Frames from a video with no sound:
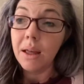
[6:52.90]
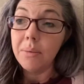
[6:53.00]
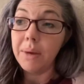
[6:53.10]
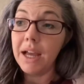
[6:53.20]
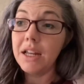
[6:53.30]

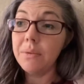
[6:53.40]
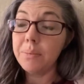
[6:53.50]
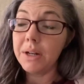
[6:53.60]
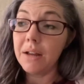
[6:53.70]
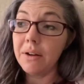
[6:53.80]

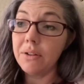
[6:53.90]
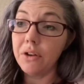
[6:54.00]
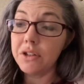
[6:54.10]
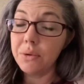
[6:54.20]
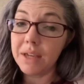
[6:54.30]
But
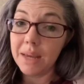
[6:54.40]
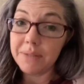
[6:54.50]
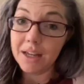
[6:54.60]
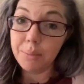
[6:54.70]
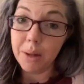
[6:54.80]
those who came to
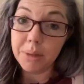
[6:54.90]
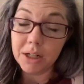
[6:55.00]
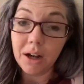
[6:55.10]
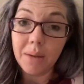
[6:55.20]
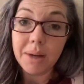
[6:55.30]
give public
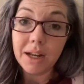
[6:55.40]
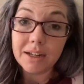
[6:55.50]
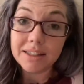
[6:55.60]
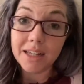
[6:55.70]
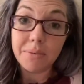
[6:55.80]
comment, I
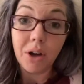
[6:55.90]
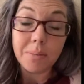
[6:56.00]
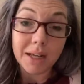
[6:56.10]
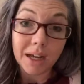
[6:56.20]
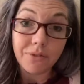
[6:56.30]
just let them know. I'm
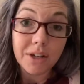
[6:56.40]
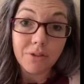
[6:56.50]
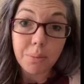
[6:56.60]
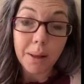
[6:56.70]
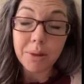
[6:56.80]
like, after you give
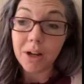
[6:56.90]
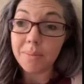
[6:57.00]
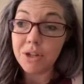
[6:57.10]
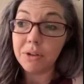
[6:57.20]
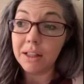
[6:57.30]
your public
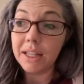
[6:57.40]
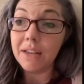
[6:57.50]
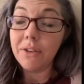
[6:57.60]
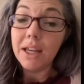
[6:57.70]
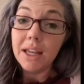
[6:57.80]
comment, you can
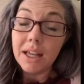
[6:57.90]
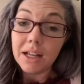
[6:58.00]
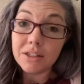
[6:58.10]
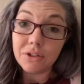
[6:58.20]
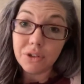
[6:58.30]
leave
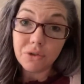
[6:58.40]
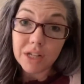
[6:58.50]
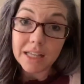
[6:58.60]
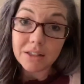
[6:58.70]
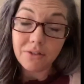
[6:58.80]
because there's no
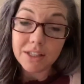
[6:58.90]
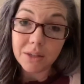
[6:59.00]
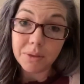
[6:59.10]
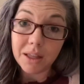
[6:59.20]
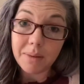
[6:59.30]
chance to visit
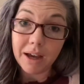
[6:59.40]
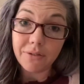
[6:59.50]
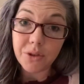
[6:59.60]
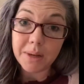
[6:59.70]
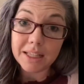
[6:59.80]
with them
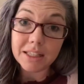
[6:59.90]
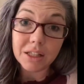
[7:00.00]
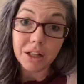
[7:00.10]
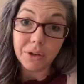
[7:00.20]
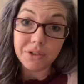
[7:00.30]
after because it's a
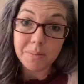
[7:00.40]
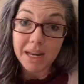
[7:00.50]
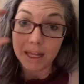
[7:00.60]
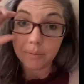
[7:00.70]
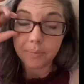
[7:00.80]
closed
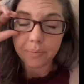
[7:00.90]
meeting.